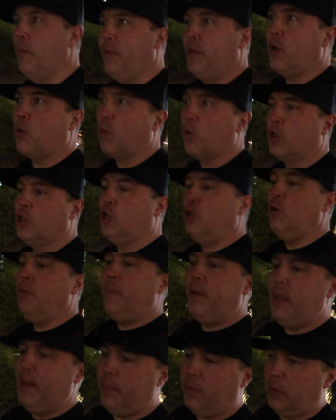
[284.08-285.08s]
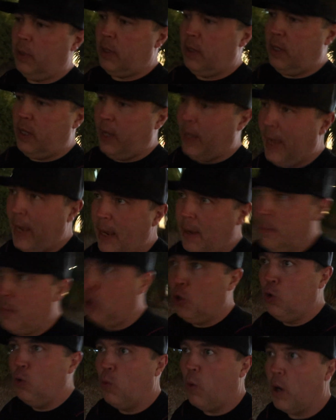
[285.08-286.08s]
there were two people in the game
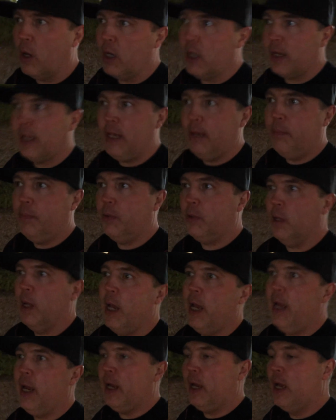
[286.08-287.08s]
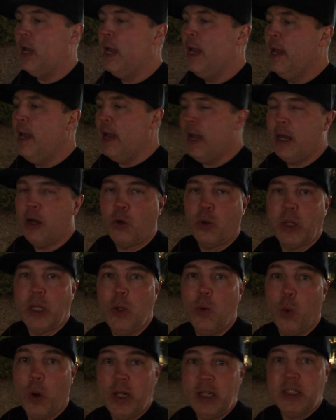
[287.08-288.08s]
who want to keep playing and
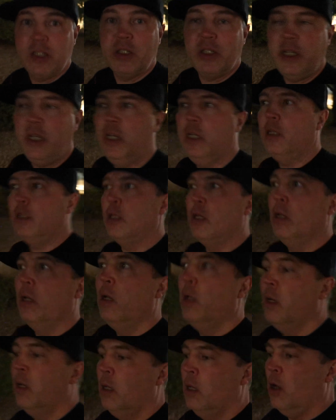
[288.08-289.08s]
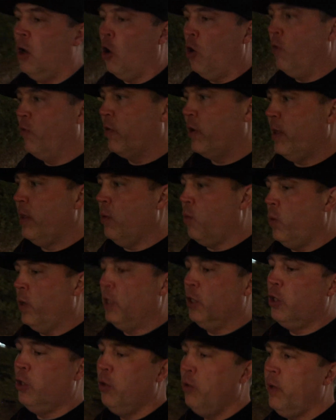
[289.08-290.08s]
only one seat over at the
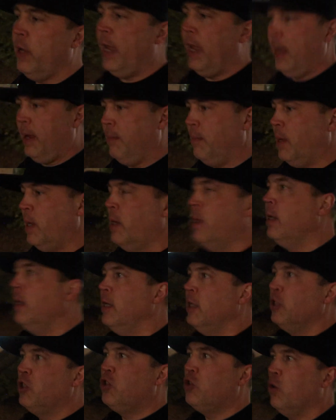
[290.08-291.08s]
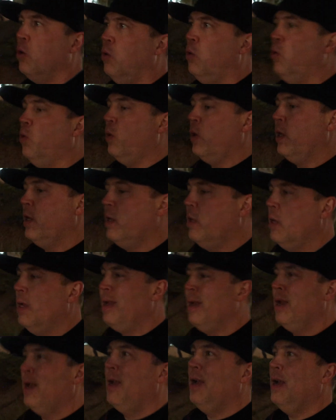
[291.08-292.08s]
one two game. So
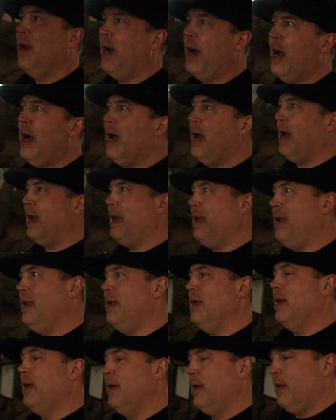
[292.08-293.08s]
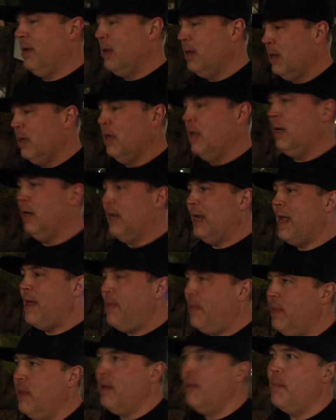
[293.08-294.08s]
I
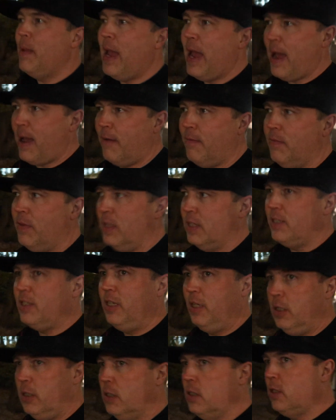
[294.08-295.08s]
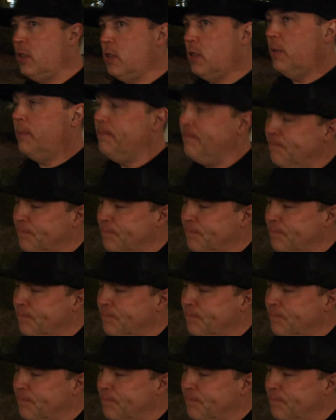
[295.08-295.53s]
let them have the seats.